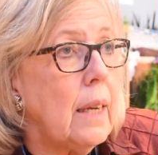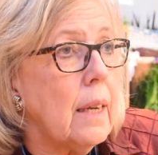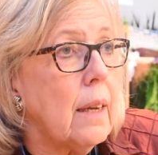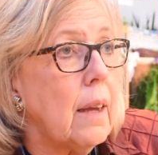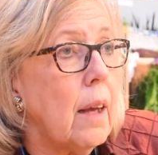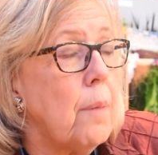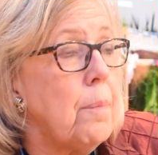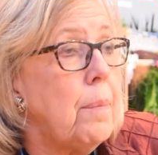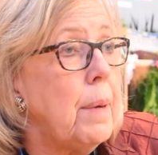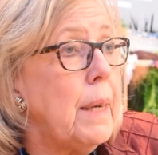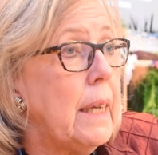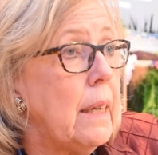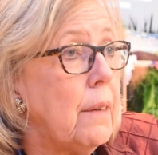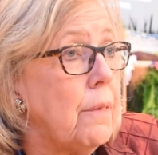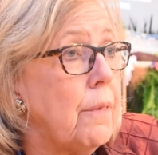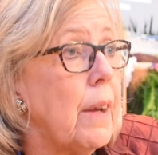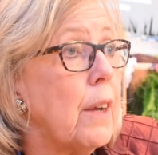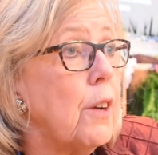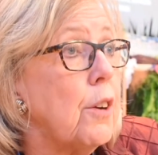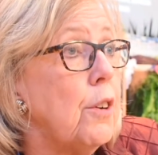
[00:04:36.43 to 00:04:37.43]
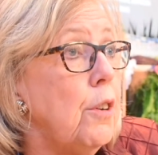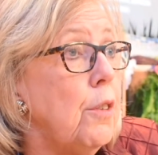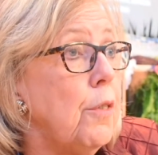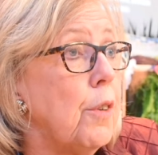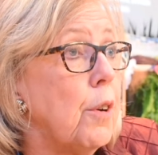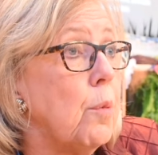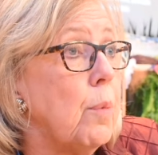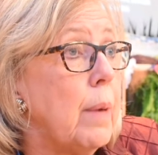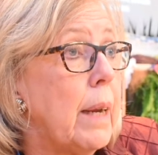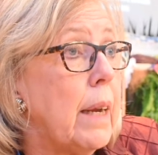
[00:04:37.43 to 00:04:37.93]
company in Vancouver,
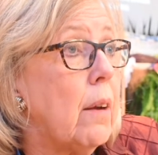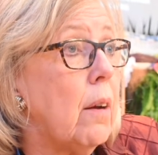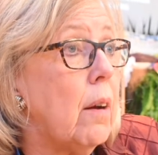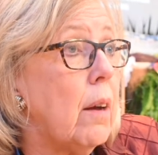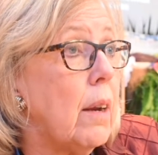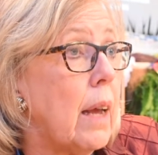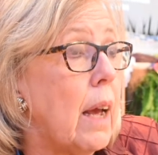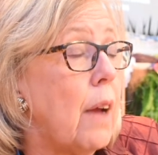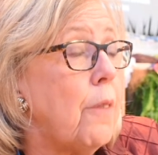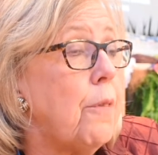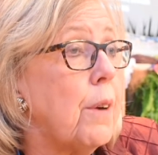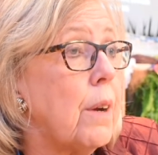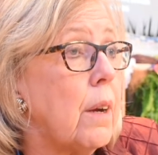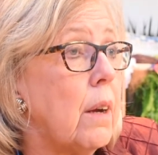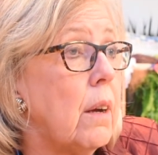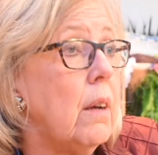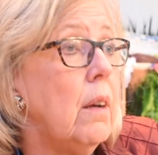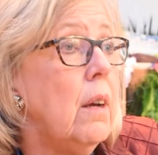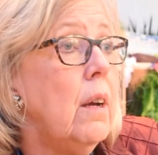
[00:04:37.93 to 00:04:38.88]
Recon Africa,